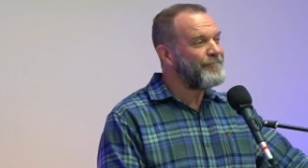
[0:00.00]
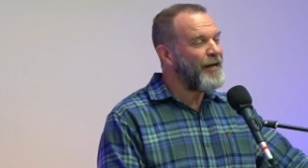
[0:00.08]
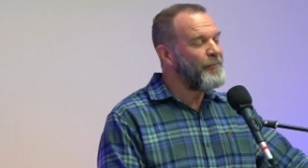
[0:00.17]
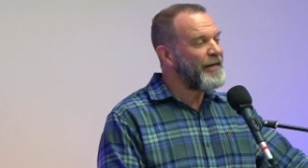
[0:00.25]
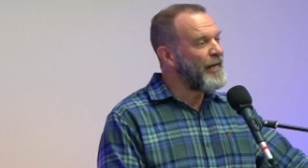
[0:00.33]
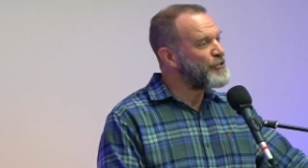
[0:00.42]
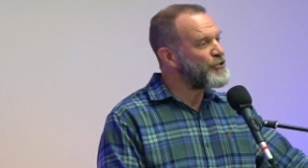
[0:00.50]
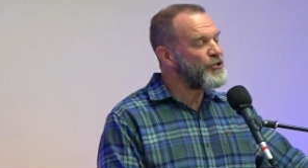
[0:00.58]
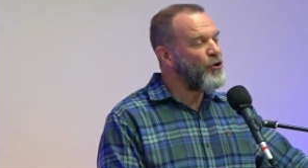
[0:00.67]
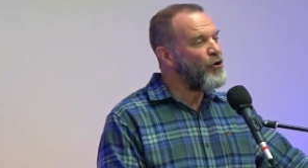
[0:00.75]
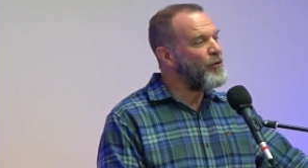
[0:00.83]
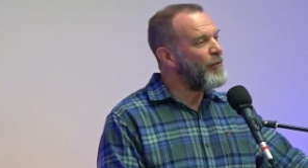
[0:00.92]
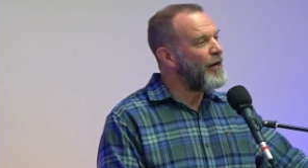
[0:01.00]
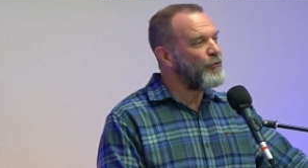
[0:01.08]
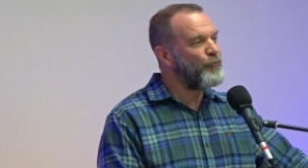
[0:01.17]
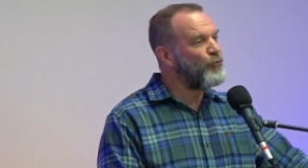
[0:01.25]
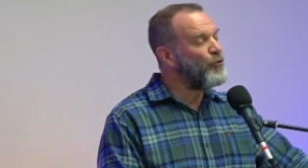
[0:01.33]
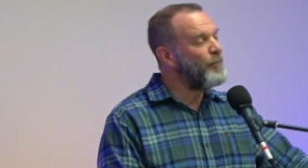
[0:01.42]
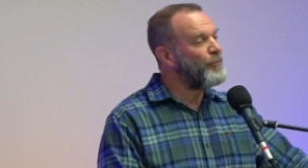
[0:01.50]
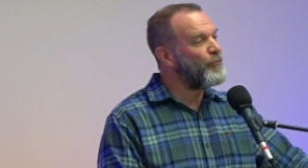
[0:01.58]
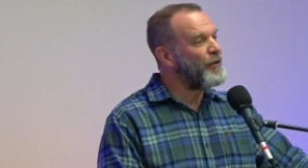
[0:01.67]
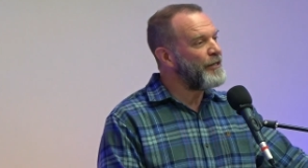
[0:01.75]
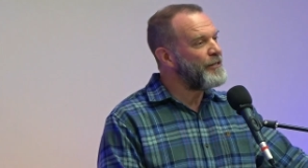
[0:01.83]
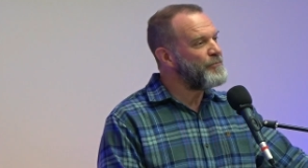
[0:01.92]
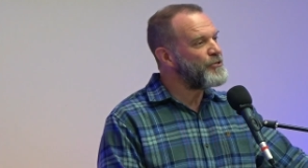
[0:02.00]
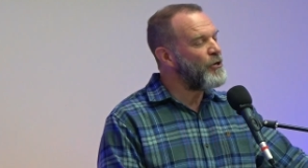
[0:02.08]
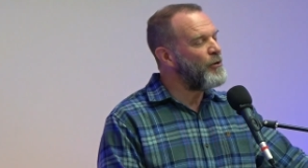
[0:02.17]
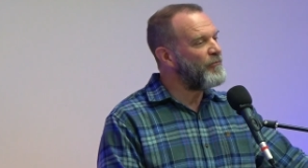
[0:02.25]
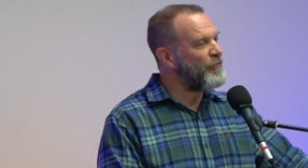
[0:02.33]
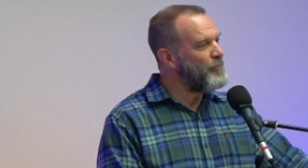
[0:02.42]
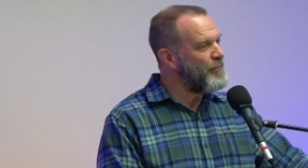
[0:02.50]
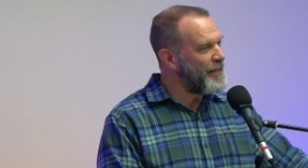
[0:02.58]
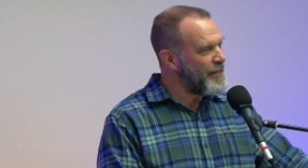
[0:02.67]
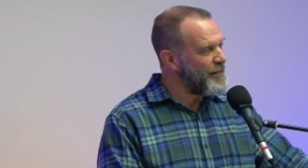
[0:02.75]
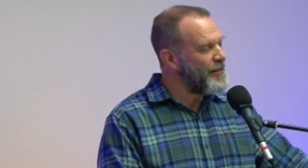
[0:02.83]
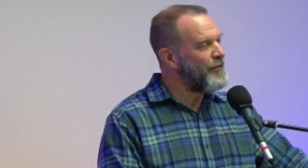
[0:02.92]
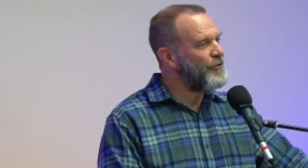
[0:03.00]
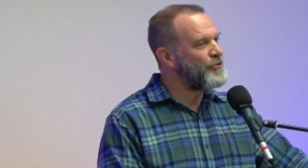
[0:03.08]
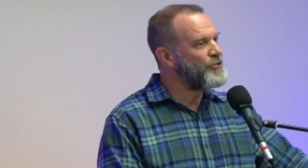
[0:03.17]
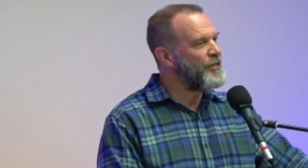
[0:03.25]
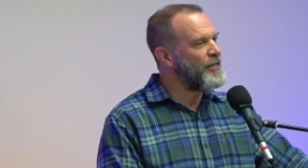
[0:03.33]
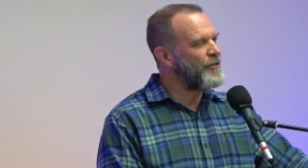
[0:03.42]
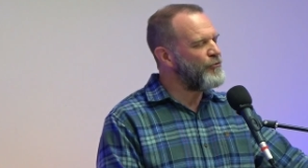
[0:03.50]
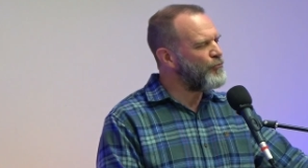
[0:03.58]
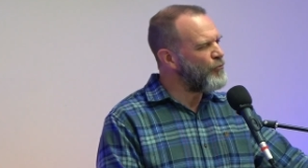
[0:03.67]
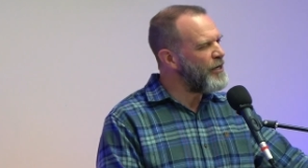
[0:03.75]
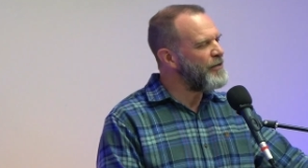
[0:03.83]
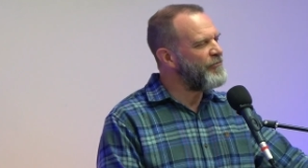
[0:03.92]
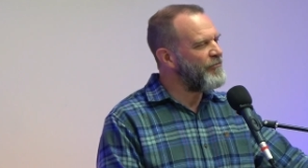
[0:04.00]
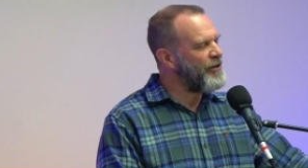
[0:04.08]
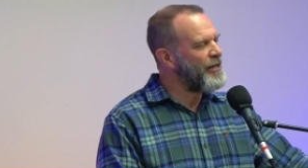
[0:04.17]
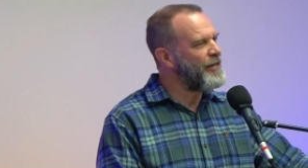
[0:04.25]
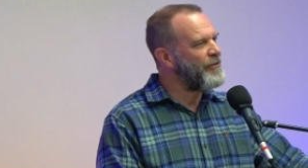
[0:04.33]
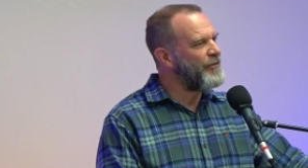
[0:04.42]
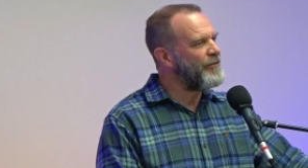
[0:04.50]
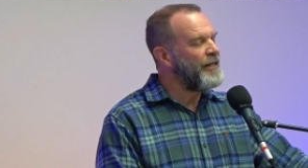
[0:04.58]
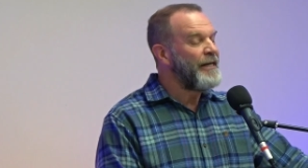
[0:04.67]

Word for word: I mean, I saw him, I grew up around him, saw him for many years. He had great faith.